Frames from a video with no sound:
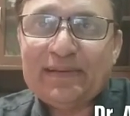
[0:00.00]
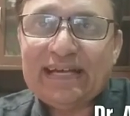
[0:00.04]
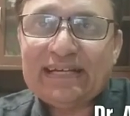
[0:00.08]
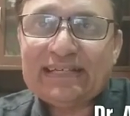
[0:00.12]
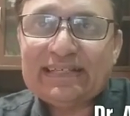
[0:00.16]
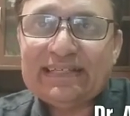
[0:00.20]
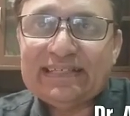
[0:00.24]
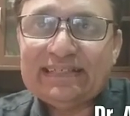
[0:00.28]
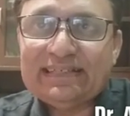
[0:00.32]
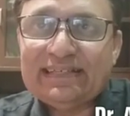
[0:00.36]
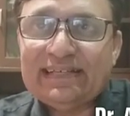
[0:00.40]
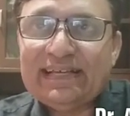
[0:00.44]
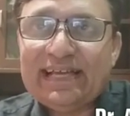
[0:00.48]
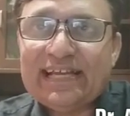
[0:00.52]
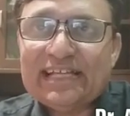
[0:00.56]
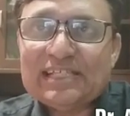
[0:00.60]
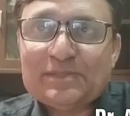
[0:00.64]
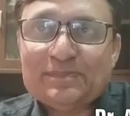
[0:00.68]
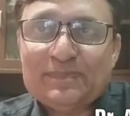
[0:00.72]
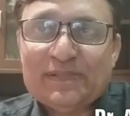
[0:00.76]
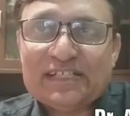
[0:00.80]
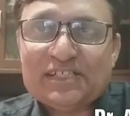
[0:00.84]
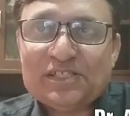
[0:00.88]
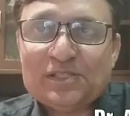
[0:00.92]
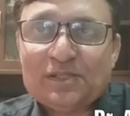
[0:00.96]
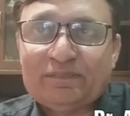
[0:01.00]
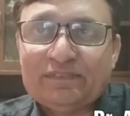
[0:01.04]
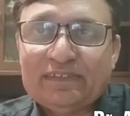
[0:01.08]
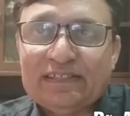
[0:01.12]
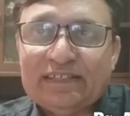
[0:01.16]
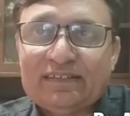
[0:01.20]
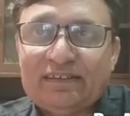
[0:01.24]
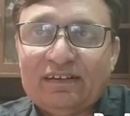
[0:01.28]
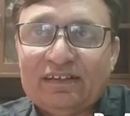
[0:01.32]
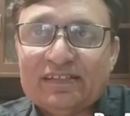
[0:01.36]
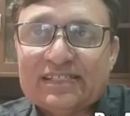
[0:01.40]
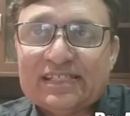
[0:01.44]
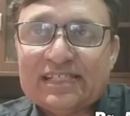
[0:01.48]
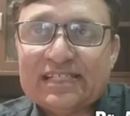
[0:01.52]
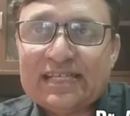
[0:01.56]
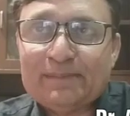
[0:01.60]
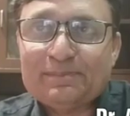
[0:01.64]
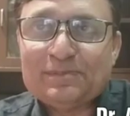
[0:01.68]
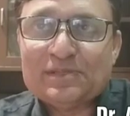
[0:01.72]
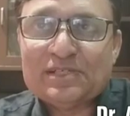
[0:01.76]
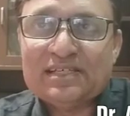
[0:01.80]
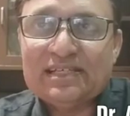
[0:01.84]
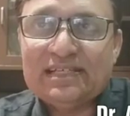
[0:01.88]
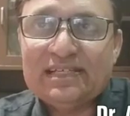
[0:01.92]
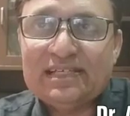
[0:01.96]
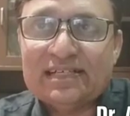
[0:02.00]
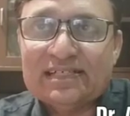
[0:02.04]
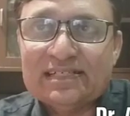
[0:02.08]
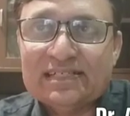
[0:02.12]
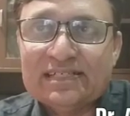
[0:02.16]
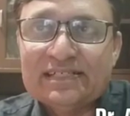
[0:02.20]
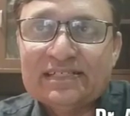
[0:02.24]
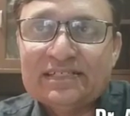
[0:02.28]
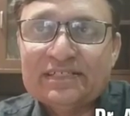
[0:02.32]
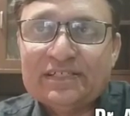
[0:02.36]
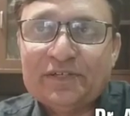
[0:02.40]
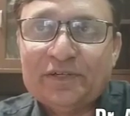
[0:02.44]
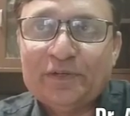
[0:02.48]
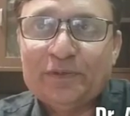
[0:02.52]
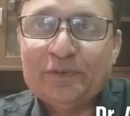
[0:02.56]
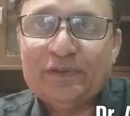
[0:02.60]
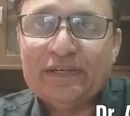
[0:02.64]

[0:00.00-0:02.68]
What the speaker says: practical aspects of the concepts learned